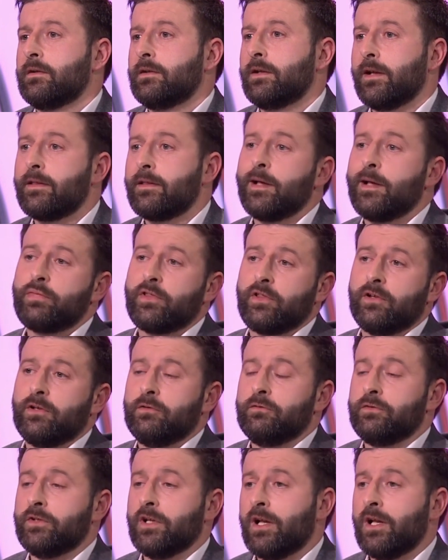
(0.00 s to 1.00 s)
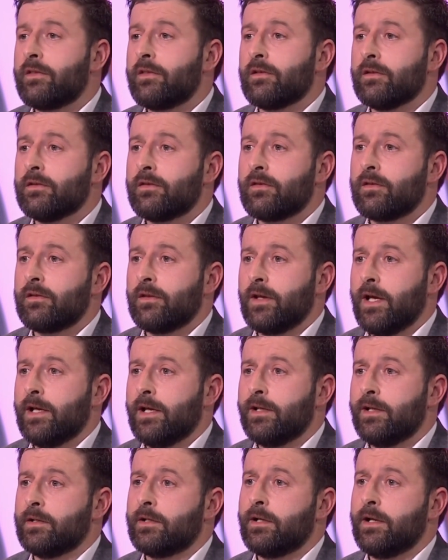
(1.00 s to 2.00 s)
That's absolute nonsense,
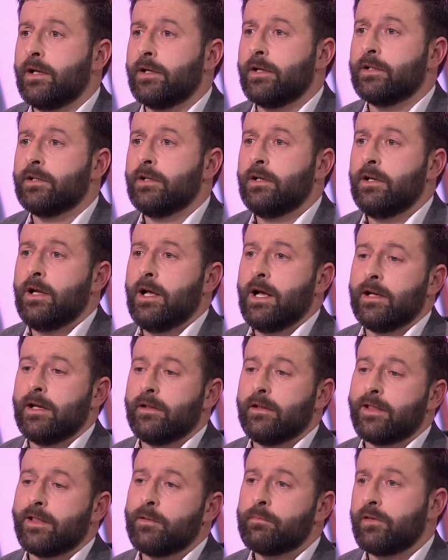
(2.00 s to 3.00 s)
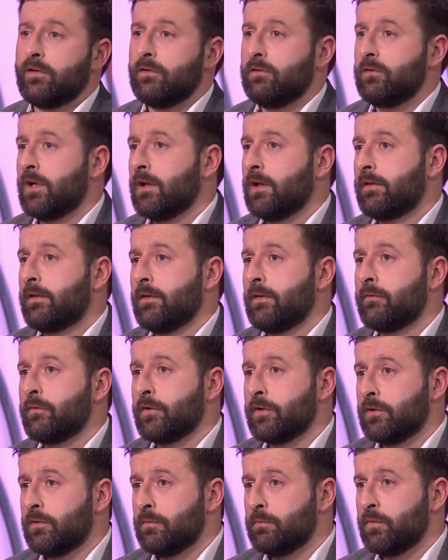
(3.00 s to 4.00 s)
Claire, and it's absolute nonsense for
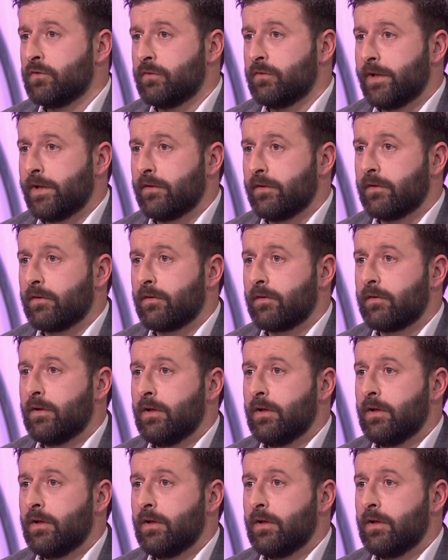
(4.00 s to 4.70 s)
a number of reasons.